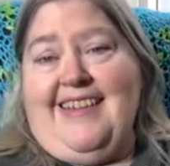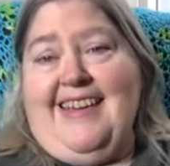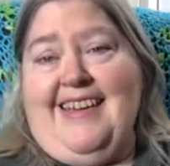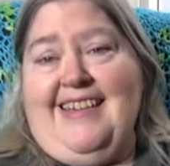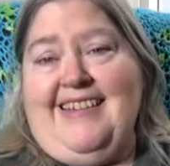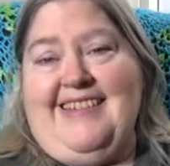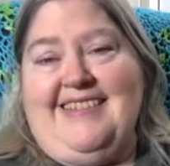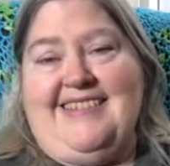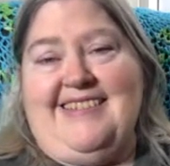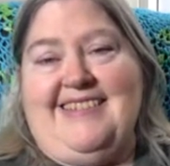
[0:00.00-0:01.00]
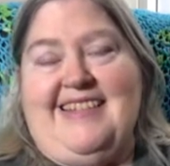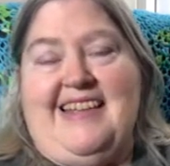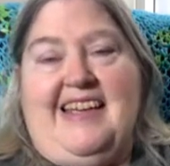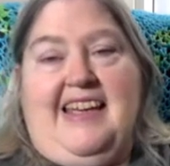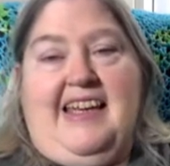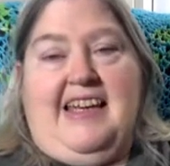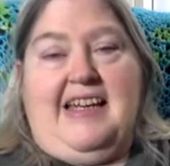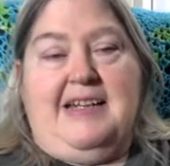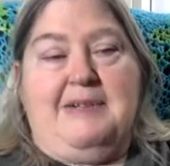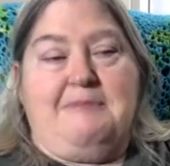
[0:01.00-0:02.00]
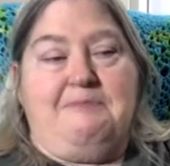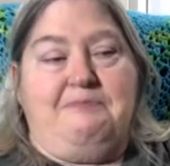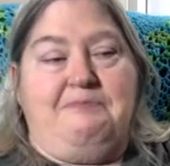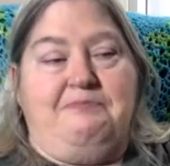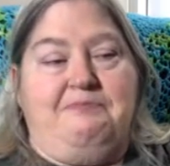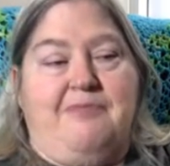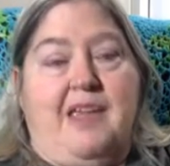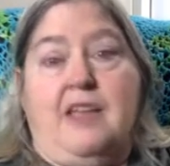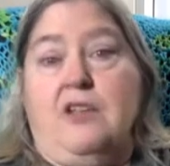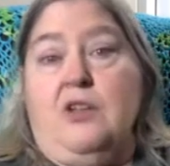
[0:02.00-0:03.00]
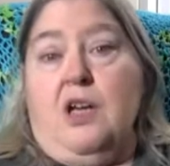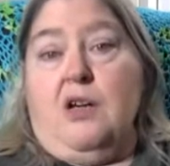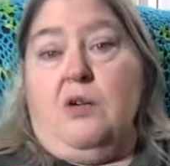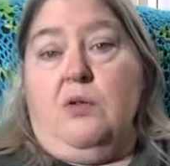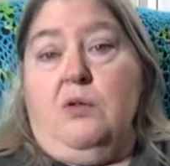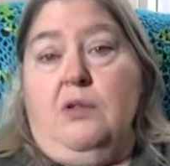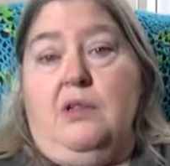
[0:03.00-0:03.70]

Yeah. Um, and you know,